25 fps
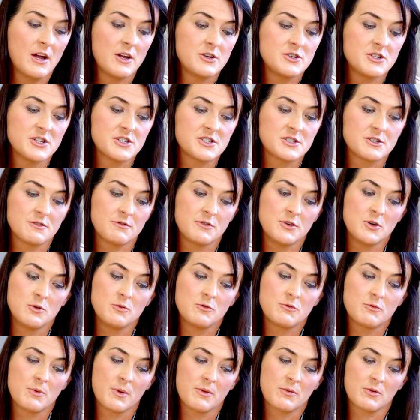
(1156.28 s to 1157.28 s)
Just of
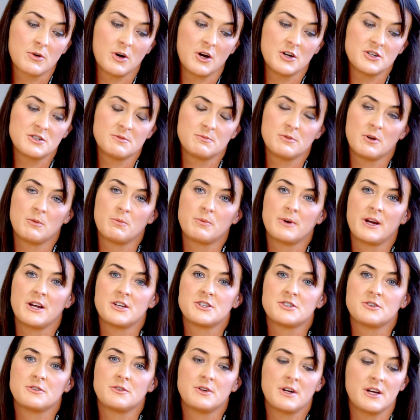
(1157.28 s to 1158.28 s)
note with regard to blood
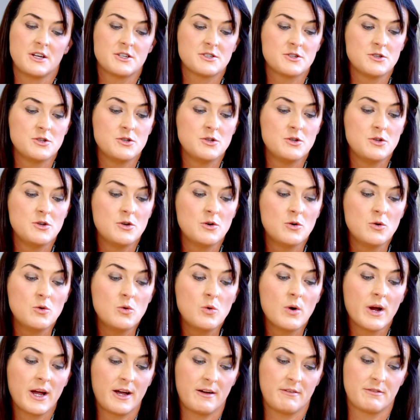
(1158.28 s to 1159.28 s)
pressure, there is
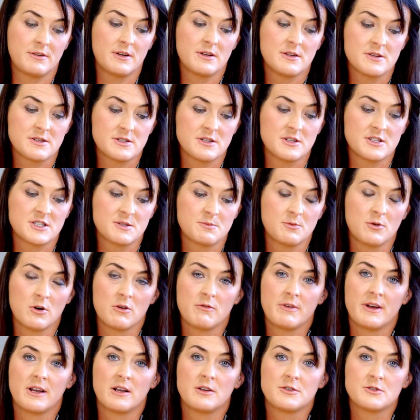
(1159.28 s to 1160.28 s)
no evidence to support
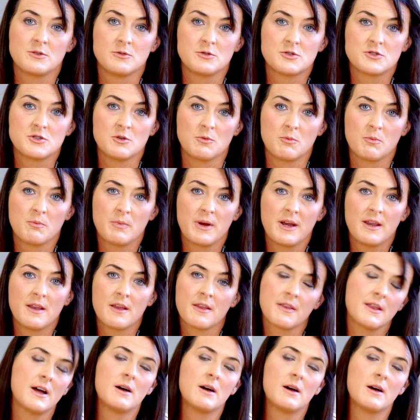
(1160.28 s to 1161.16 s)
renal dose dopamine.